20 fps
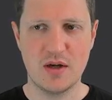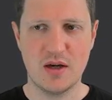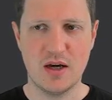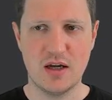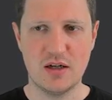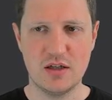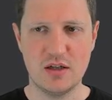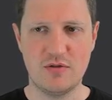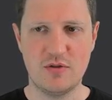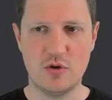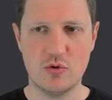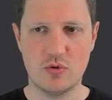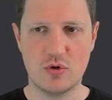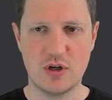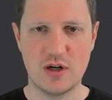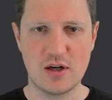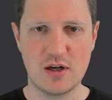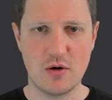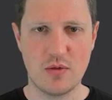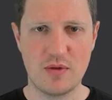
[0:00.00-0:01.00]
And if you
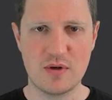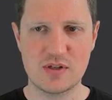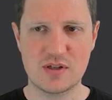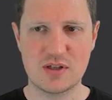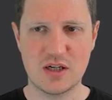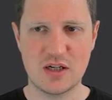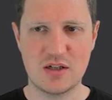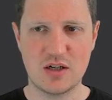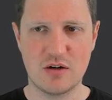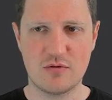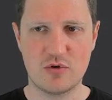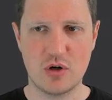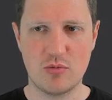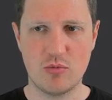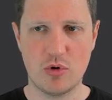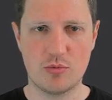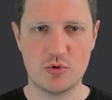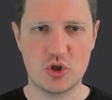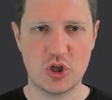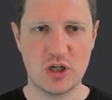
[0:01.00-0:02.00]
click on this data frame
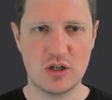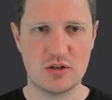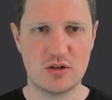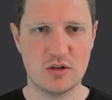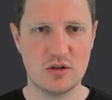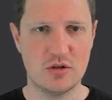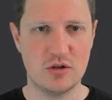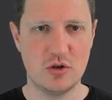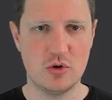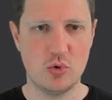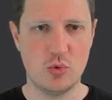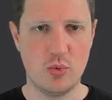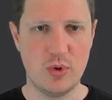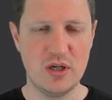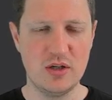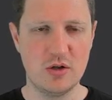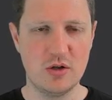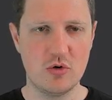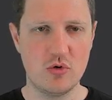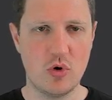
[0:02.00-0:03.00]
object, a new
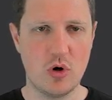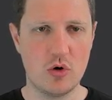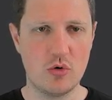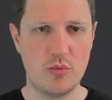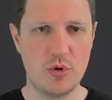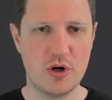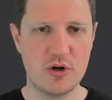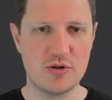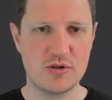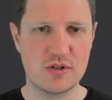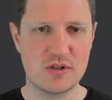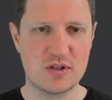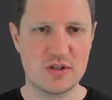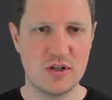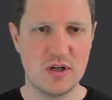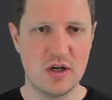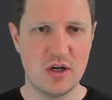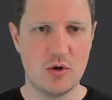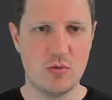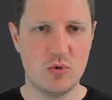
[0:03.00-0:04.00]
window opens,
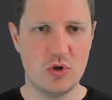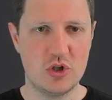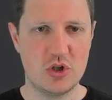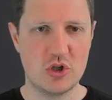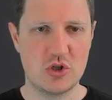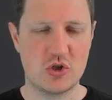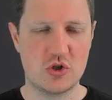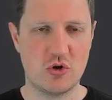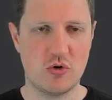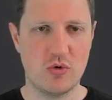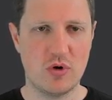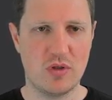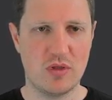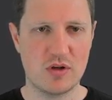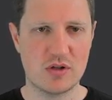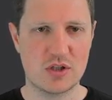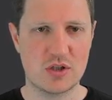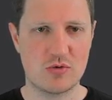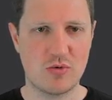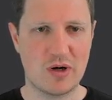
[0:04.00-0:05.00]
which is showing
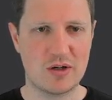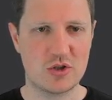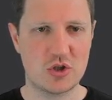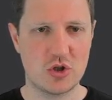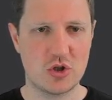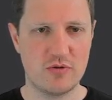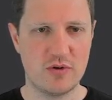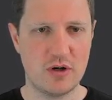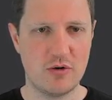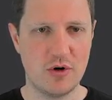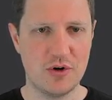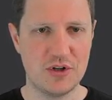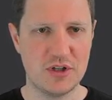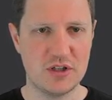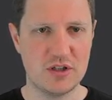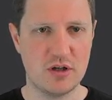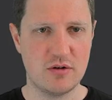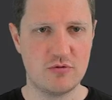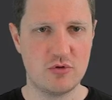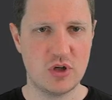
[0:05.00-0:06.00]
the structure of our
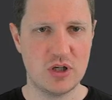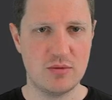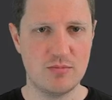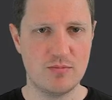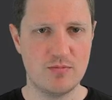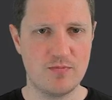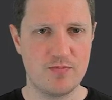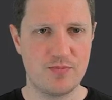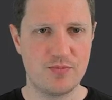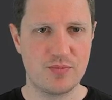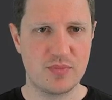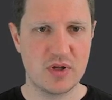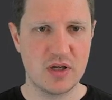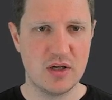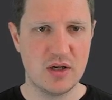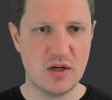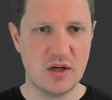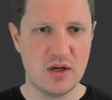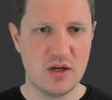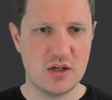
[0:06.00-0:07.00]
data frame.
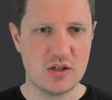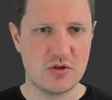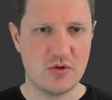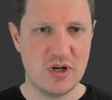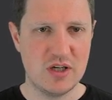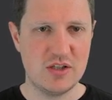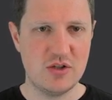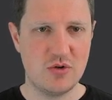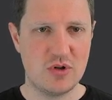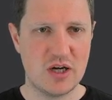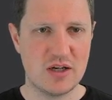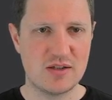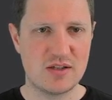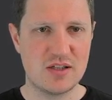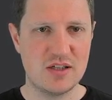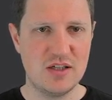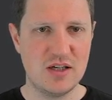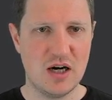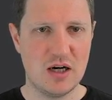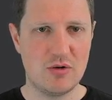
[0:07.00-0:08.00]
So as you can
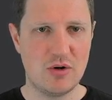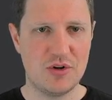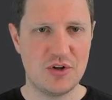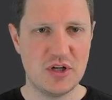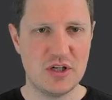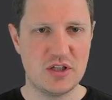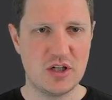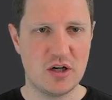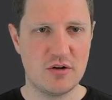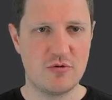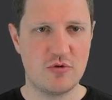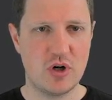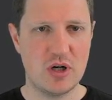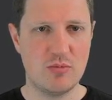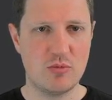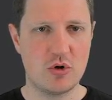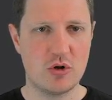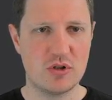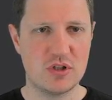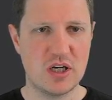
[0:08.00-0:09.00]
see, our data
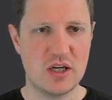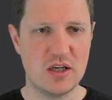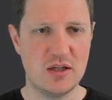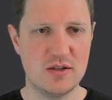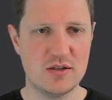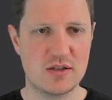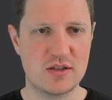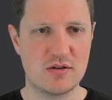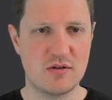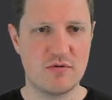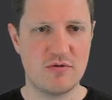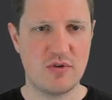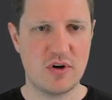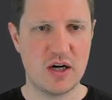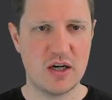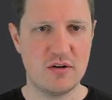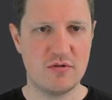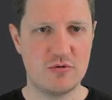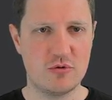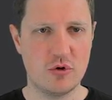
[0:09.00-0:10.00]
frame contains
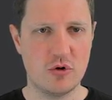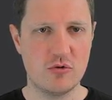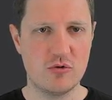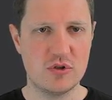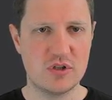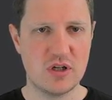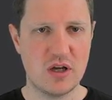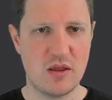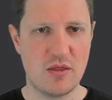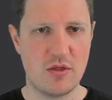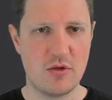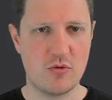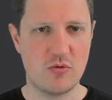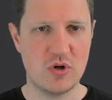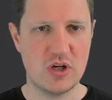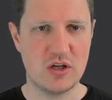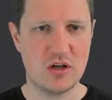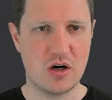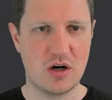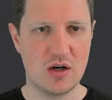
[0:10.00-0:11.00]
five rows and
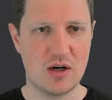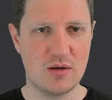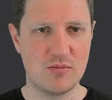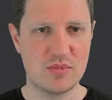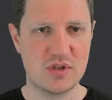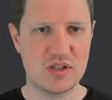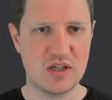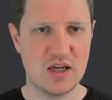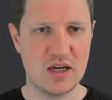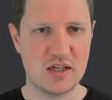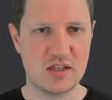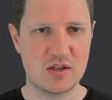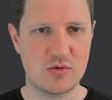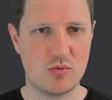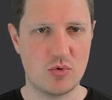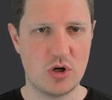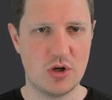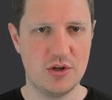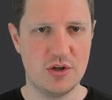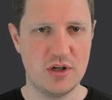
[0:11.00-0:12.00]
three columns, x
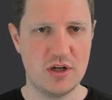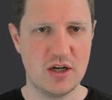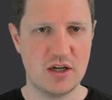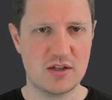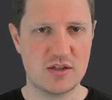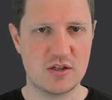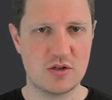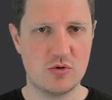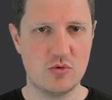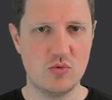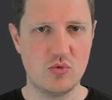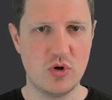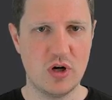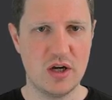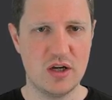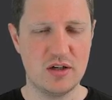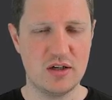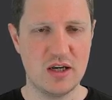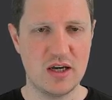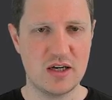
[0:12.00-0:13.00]
one, x two,
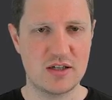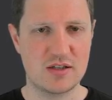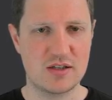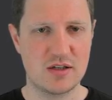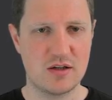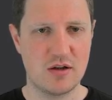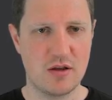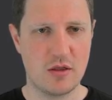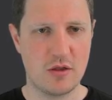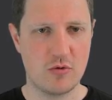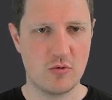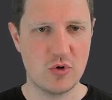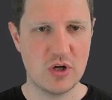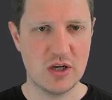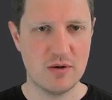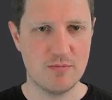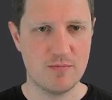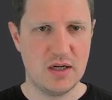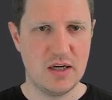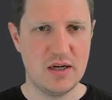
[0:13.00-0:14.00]
and x
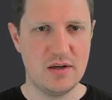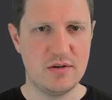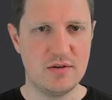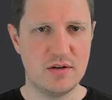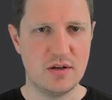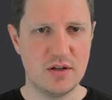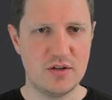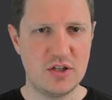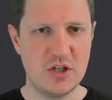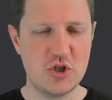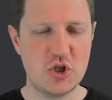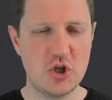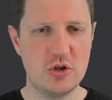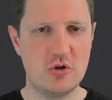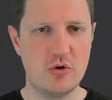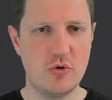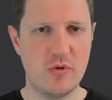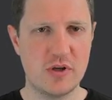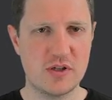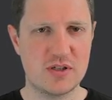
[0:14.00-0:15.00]
three. In addition
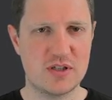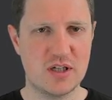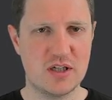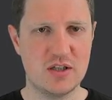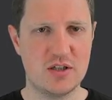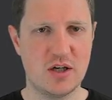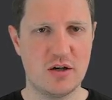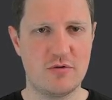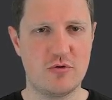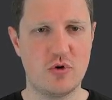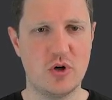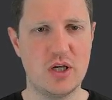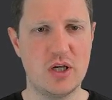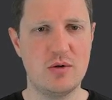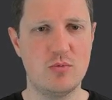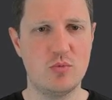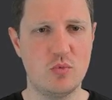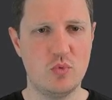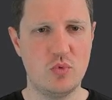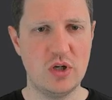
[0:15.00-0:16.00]
to this data
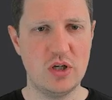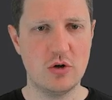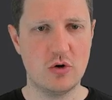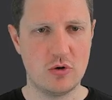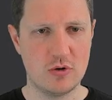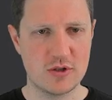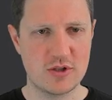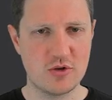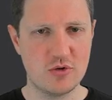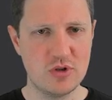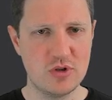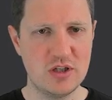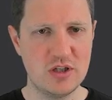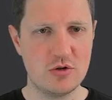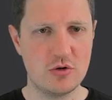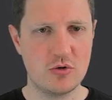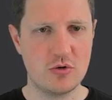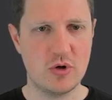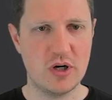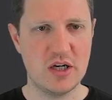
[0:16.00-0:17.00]
frame, we also need
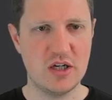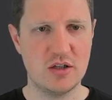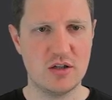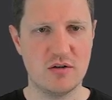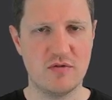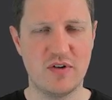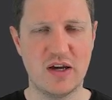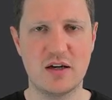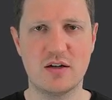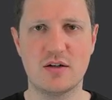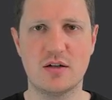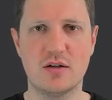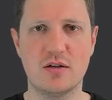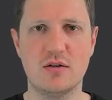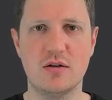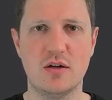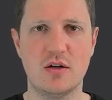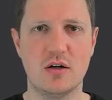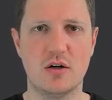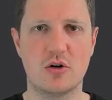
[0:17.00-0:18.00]
to create a vector
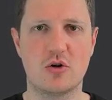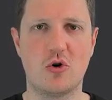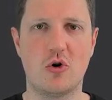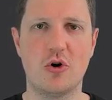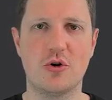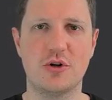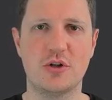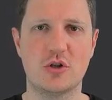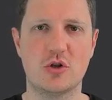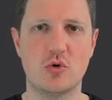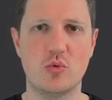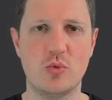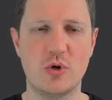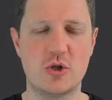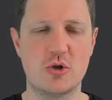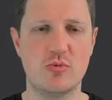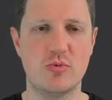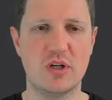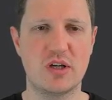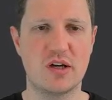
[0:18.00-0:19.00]
according to
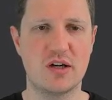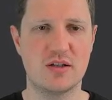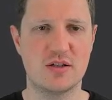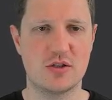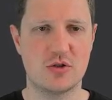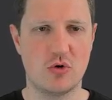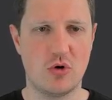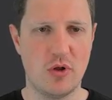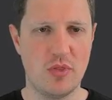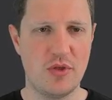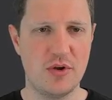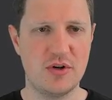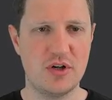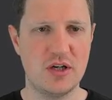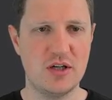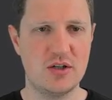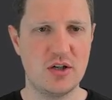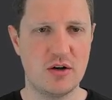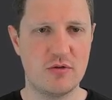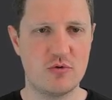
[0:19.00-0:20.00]
which we can sort the
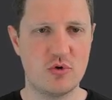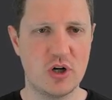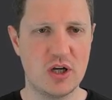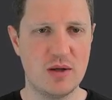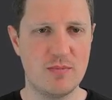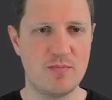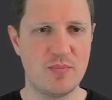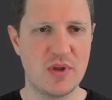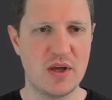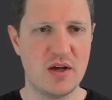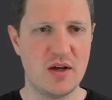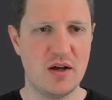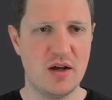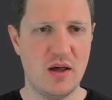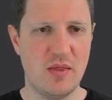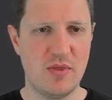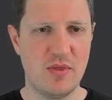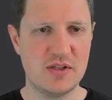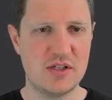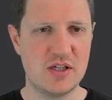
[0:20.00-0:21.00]
data frame.
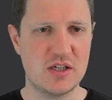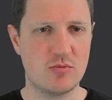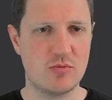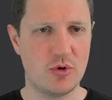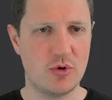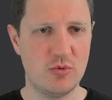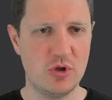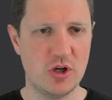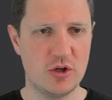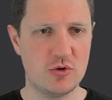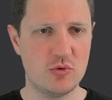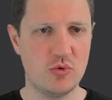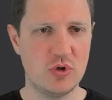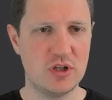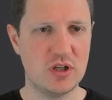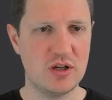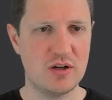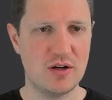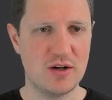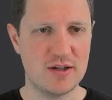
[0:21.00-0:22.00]
And this is what we are
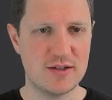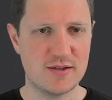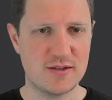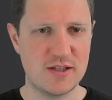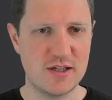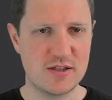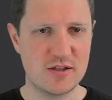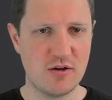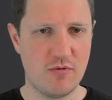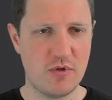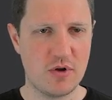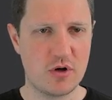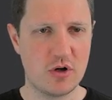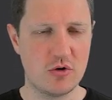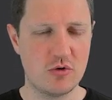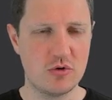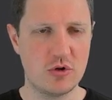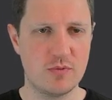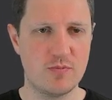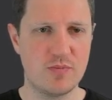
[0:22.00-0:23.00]
doing in line six of the
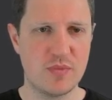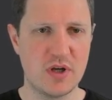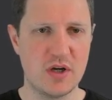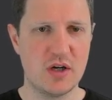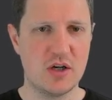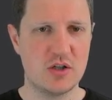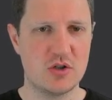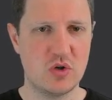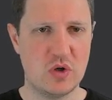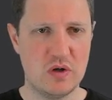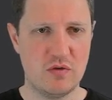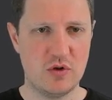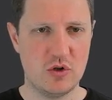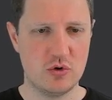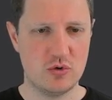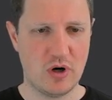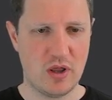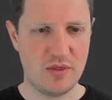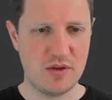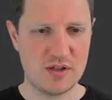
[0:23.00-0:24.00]
code. So if you
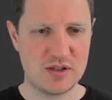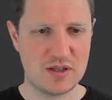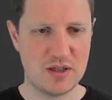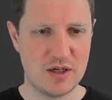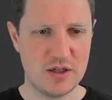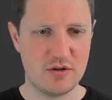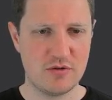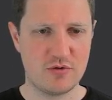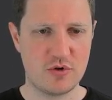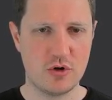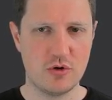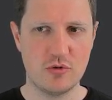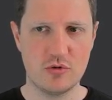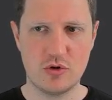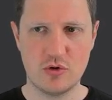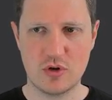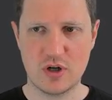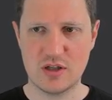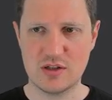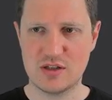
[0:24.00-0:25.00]
run this line of code,
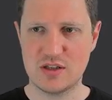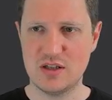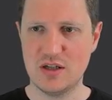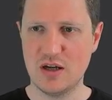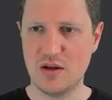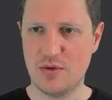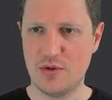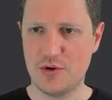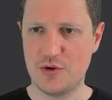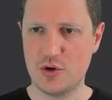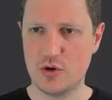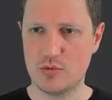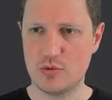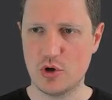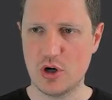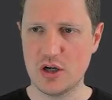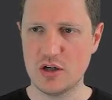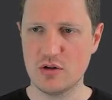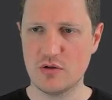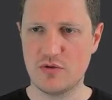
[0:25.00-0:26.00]
you can see at the top
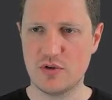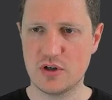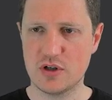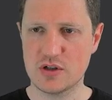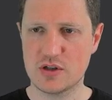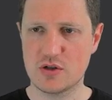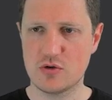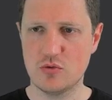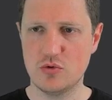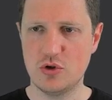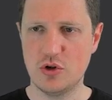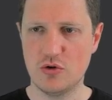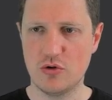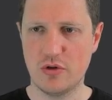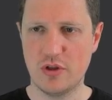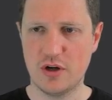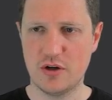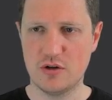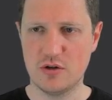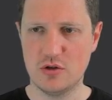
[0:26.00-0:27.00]
right of RStudio
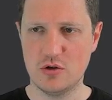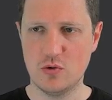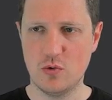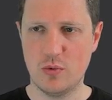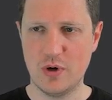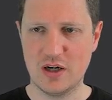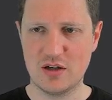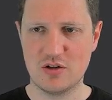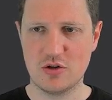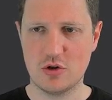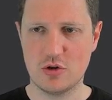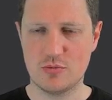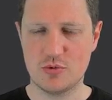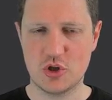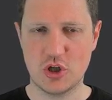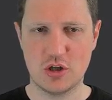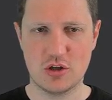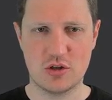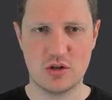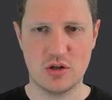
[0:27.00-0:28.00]
that a new vector
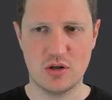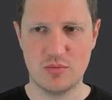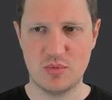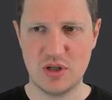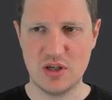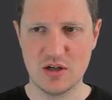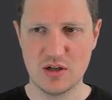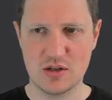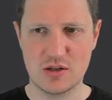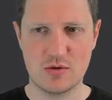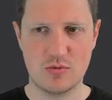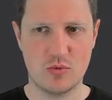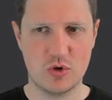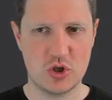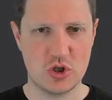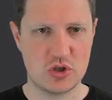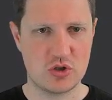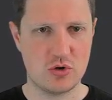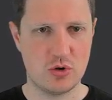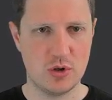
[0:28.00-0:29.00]
object appears,
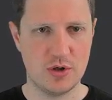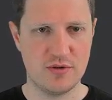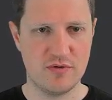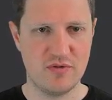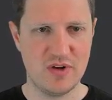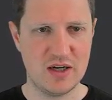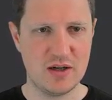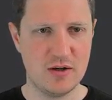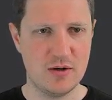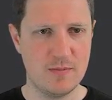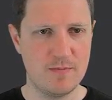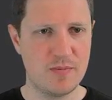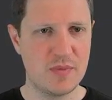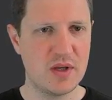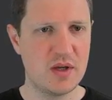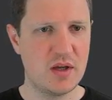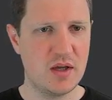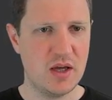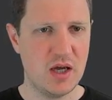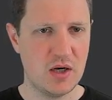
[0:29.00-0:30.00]
which is called vec.
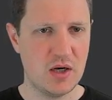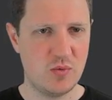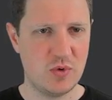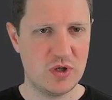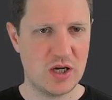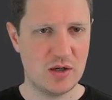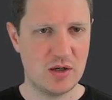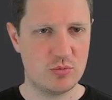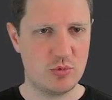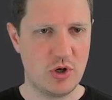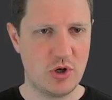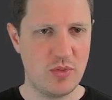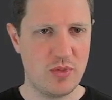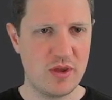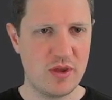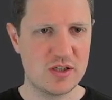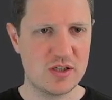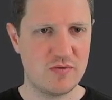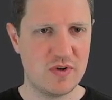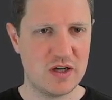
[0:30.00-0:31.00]
And we can print
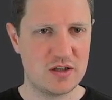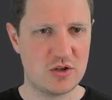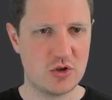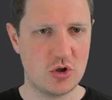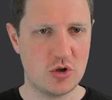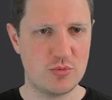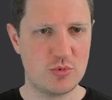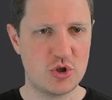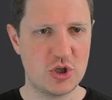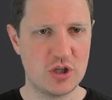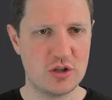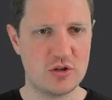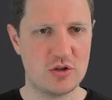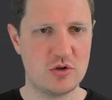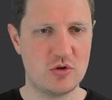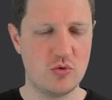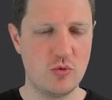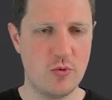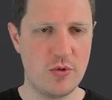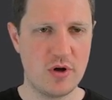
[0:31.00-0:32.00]
this vector
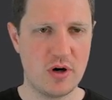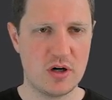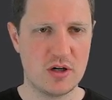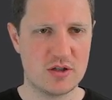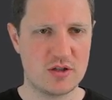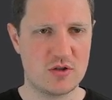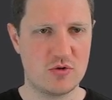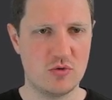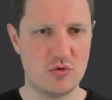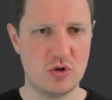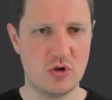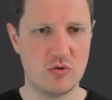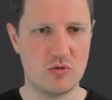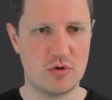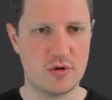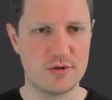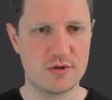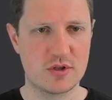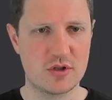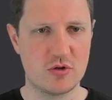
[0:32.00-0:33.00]
object to the RStudio
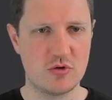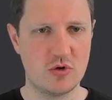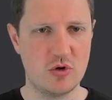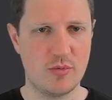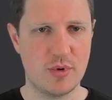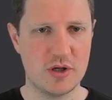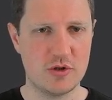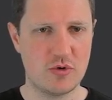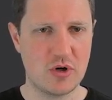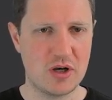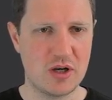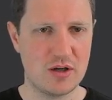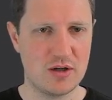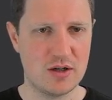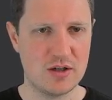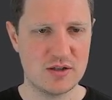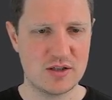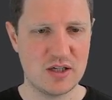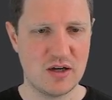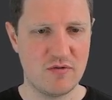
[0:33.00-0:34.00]
console by running
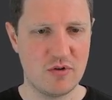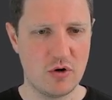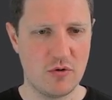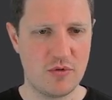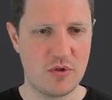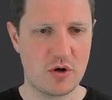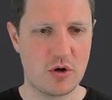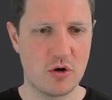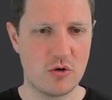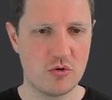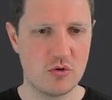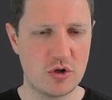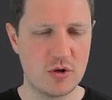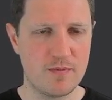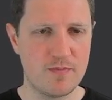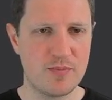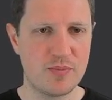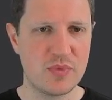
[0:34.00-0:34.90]
line seven of the code.